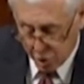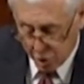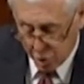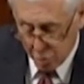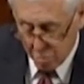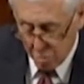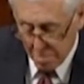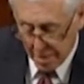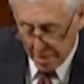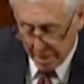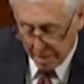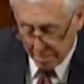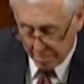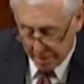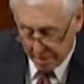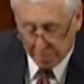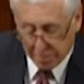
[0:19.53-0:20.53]
2
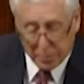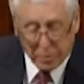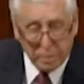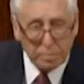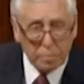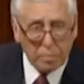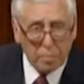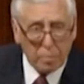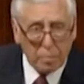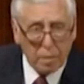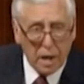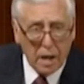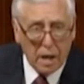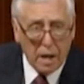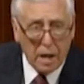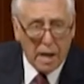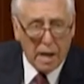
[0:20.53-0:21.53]
million people
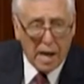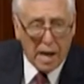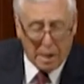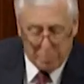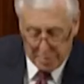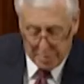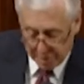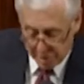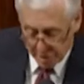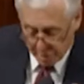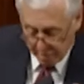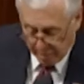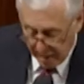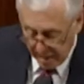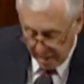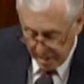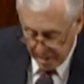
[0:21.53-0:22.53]
have been
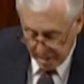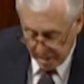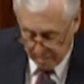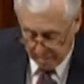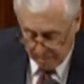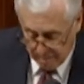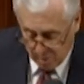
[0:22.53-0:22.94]
displaced,